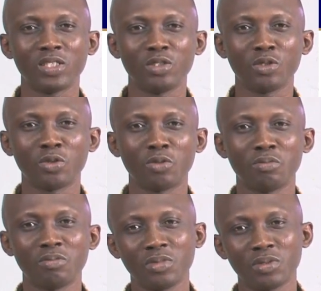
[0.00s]

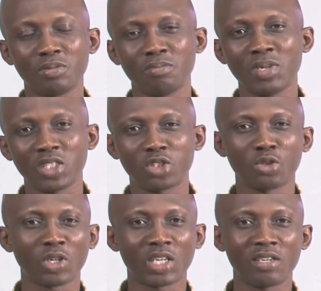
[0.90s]

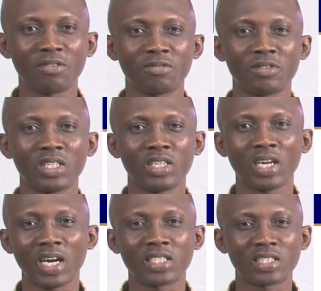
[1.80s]
mention or give
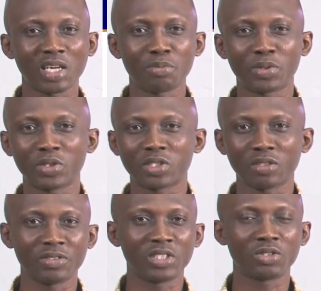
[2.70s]
as examples
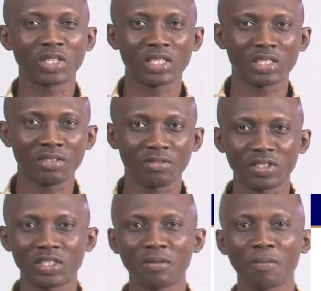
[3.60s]
of
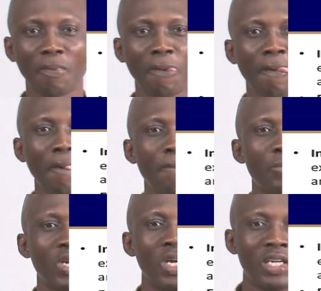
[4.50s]
interrogatives.
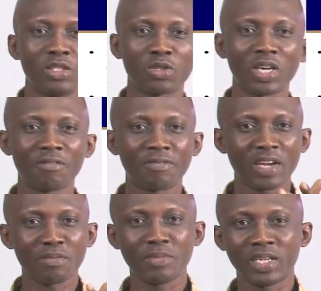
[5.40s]
And you can
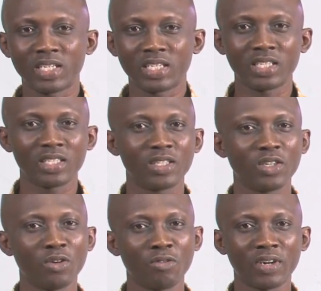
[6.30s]
find many
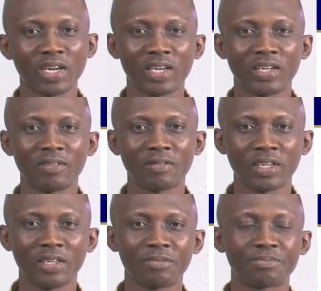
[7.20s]
over
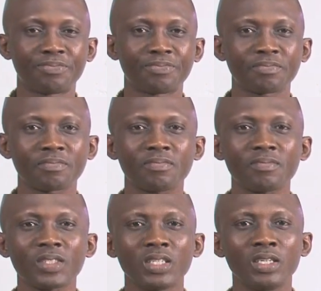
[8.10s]
there.
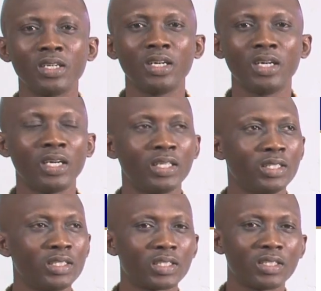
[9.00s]

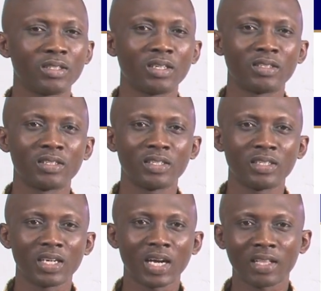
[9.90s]
And
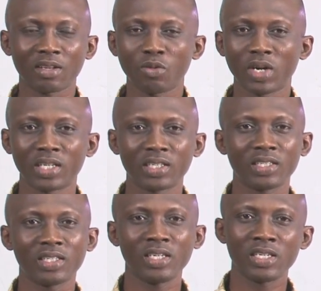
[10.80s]
the other
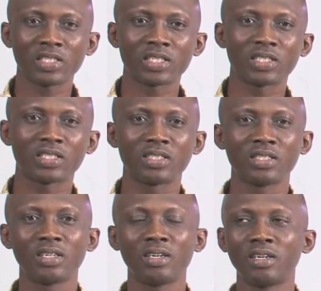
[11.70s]
one is
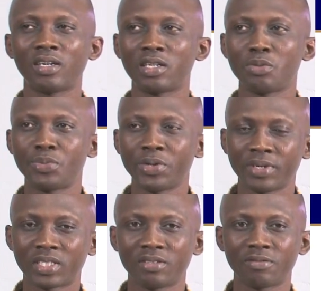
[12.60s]
an
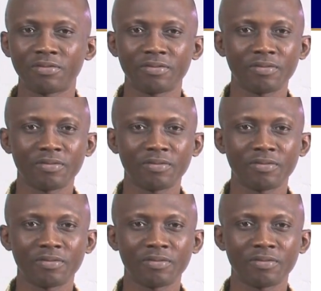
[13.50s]
imperative.